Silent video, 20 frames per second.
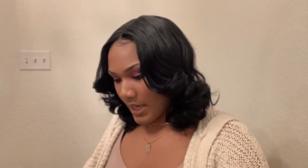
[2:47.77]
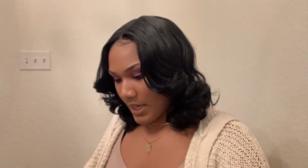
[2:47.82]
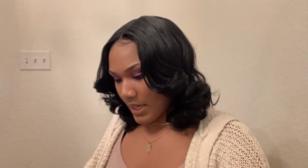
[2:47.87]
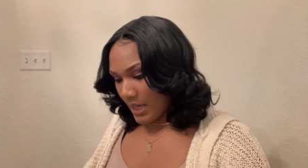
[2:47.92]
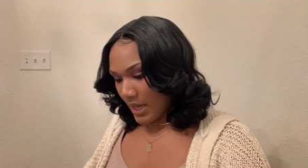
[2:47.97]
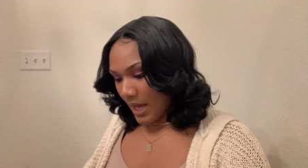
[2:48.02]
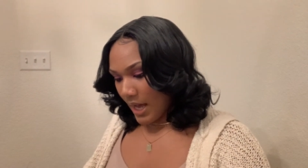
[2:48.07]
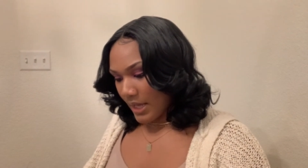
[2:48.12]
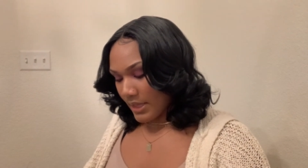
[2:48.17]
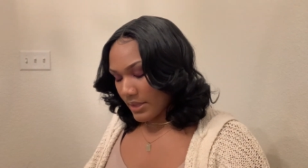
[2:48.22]

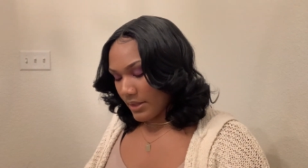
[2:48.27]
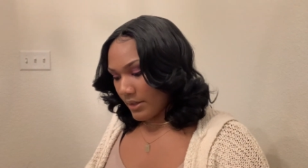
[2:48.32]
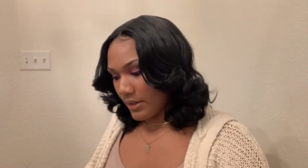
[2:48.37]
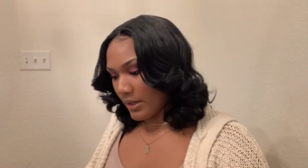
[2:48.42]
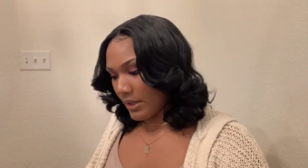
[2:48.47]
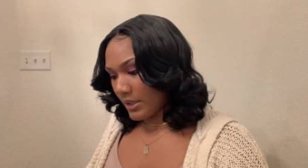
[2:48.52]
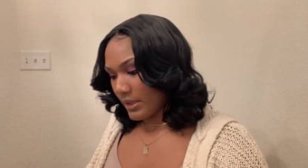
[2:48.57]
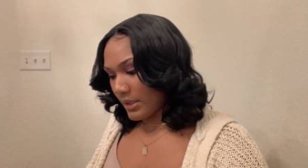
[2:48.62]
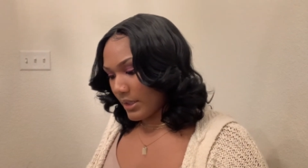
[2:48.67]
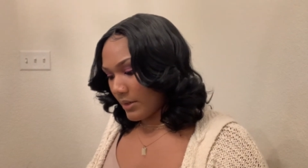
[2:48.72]
I
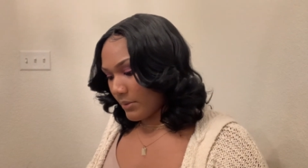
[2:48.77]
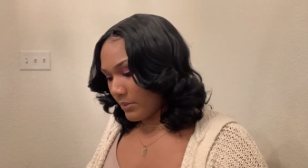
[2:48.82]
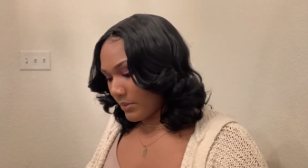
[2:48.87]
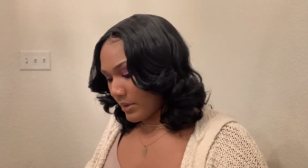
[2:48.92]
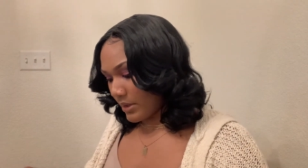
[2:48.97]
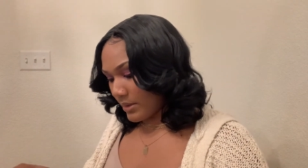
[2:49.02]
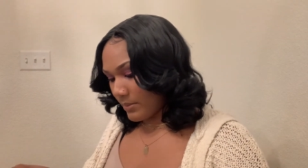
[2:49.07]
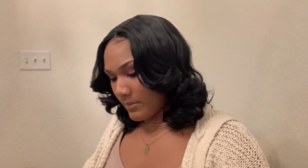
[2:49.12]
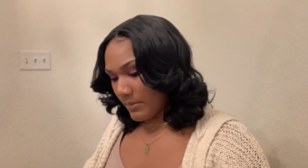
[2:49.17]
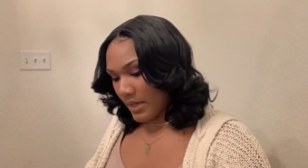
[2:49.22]
thought they
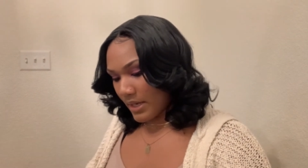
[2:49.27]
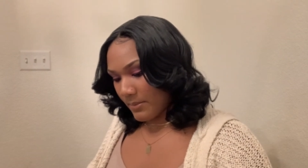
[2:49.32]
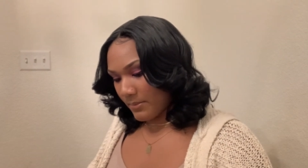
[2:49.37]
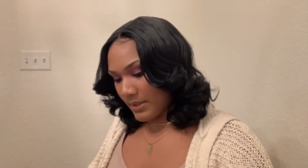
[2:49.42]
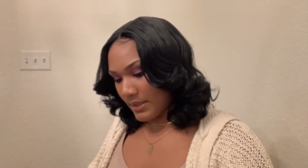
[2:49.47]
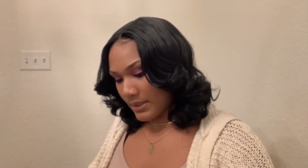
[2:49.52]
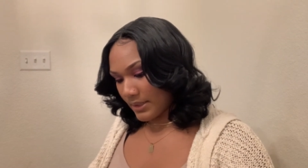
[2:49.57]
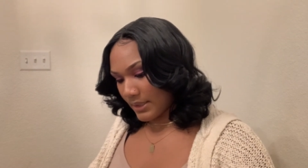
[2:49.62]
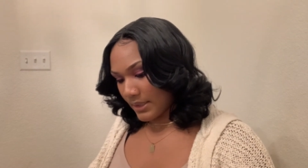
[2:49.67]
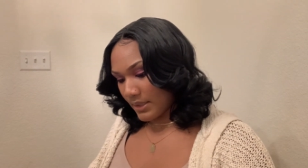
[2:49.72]
would
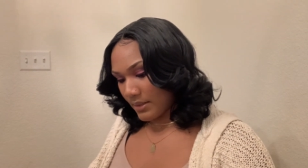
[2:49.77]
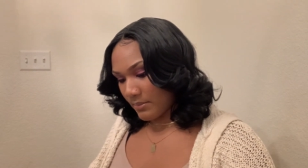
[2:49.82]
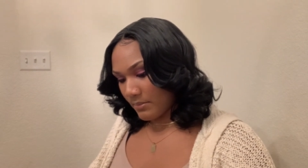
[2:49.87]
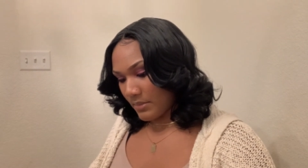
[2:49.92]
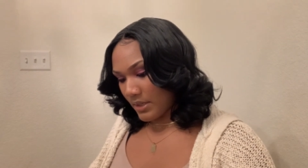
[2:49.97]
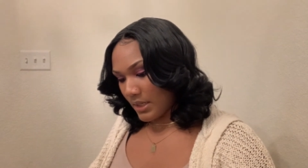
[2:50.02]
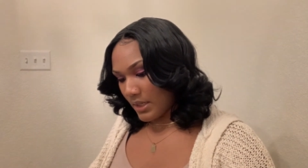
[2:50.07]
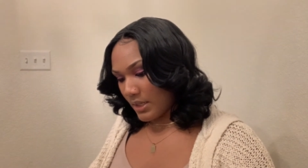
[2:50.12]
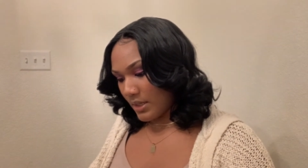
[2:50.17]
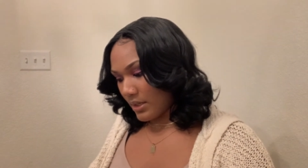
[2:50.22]
maybe send
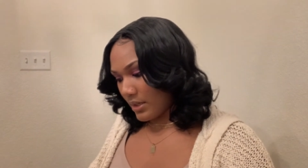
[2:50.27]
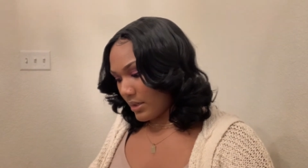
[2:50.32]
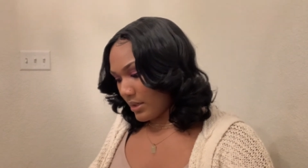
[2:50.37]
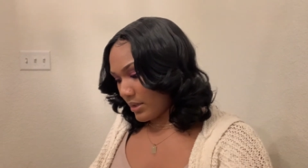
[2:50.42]
me